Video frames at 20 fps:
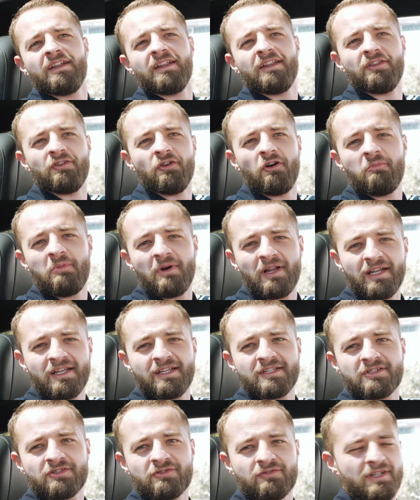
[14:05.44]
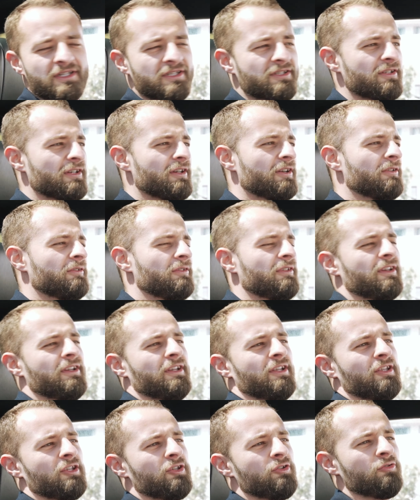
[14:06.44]
Nobody can stress you out.
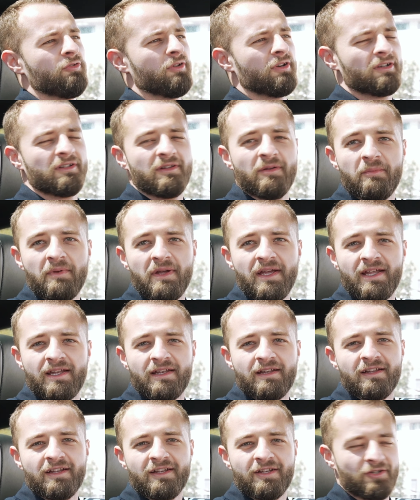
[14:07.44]
You are the man.